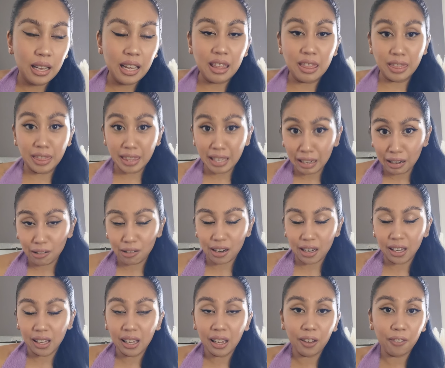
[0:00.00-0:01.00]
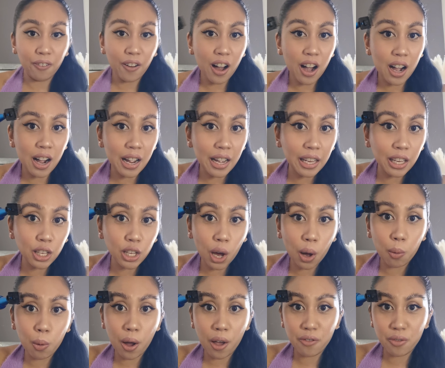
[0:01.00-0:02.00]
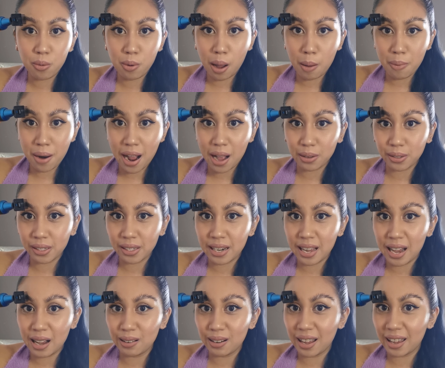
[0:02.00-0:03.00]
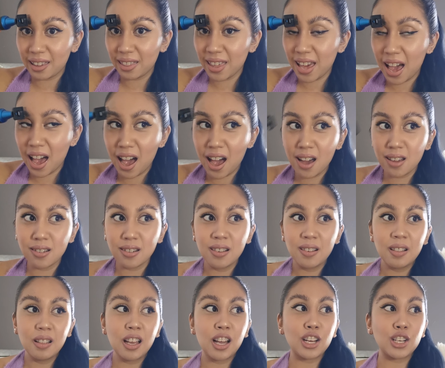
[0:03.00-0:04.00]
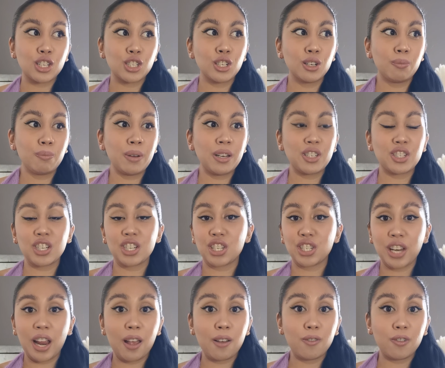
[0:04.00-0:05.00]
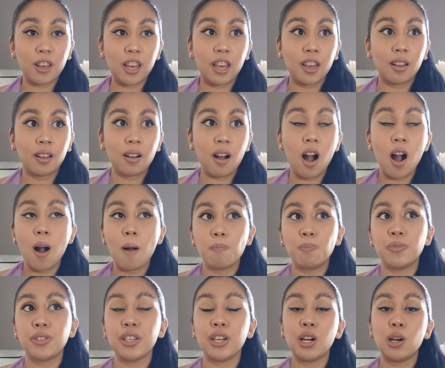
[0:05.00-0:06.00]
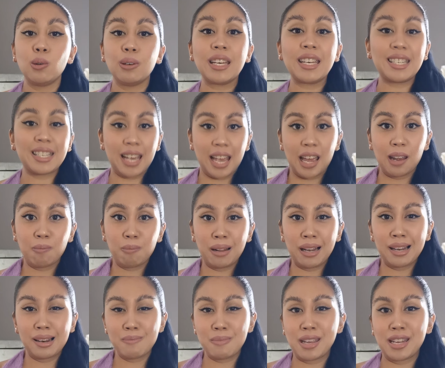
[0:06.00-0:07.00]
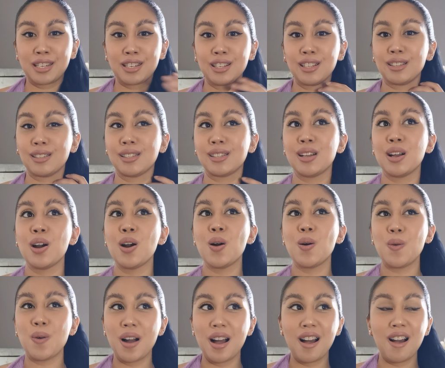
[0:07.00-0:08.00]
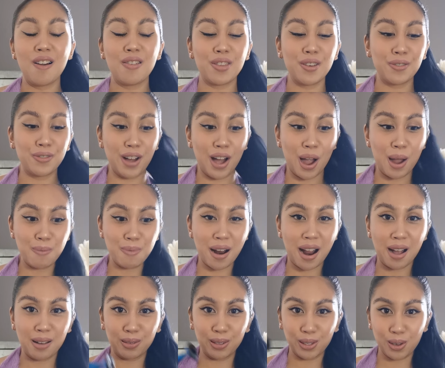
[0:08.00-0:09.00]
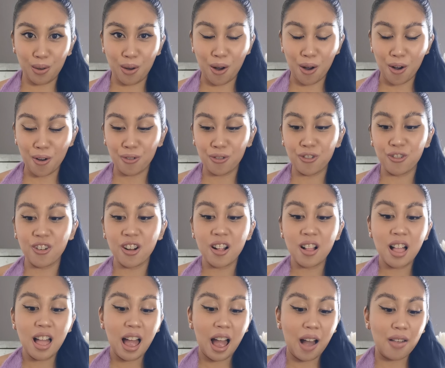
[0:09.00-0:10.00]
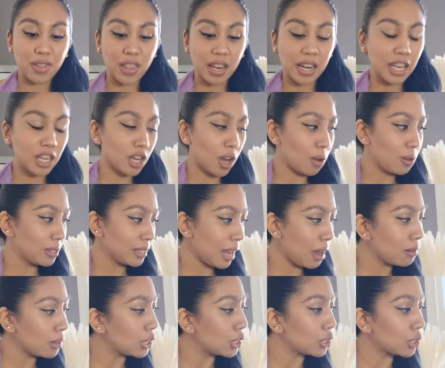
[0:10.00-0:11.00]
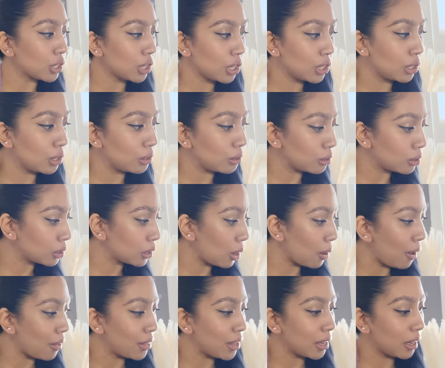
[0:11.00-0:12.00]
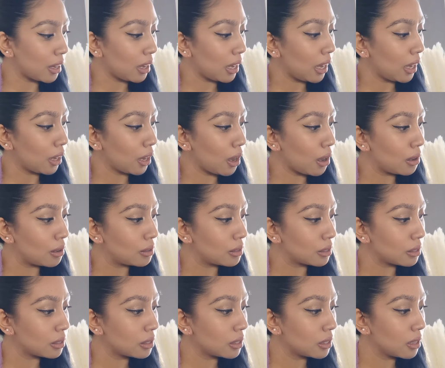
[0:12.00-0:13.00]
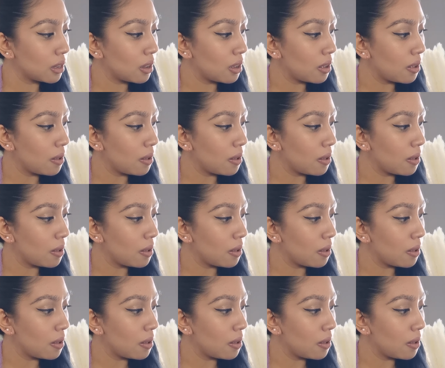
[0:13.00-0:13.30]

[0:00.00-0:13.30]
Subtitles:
in theory, if I go over my brows now like that, I should be just shaving up to only 10 millimeters worth of eyebrows off. And then it goes down in 2, so I think it goes